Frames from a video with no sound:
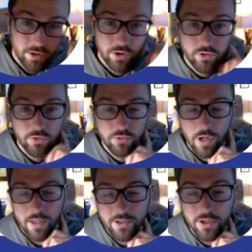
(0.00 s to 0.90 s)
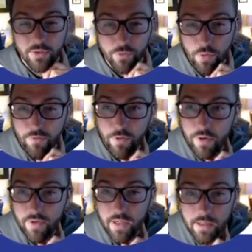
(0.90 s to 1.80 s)
to the forefront
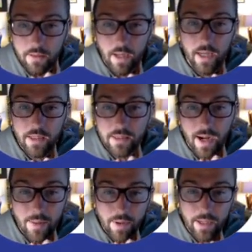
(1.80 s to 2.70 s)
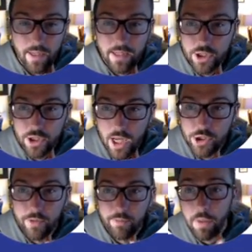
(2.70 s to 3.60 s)
of any diabetic
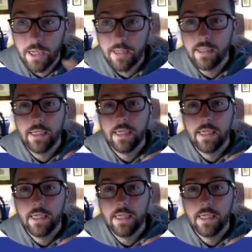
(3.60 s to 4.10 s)
education. But